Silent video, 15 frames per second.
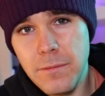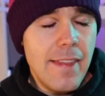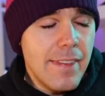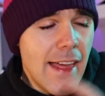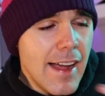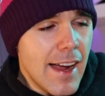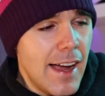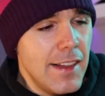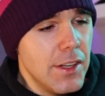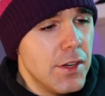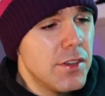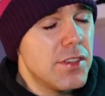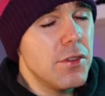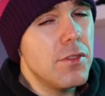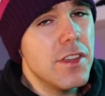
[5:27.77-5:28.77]
And like I
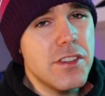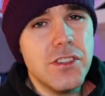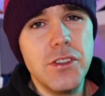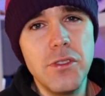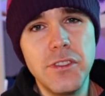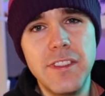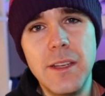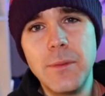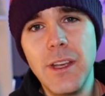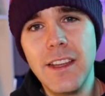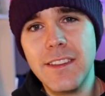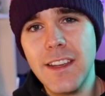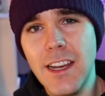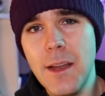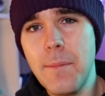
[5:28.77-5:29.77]
alluded to, this shoe seems like
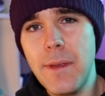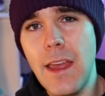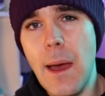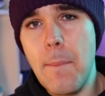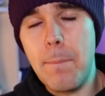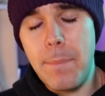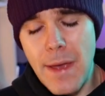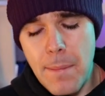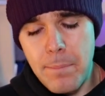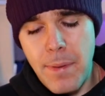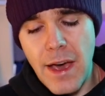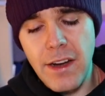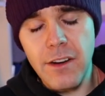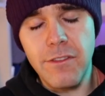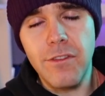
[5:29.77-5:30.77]
it's gonna be a bit
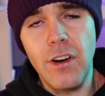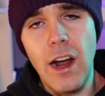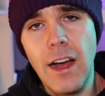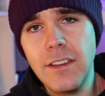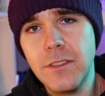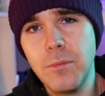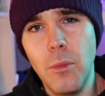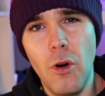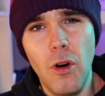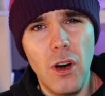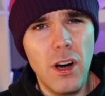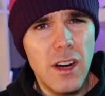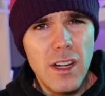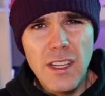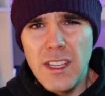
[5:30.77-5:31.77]
better for us
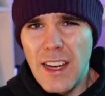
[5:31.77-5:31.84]
more,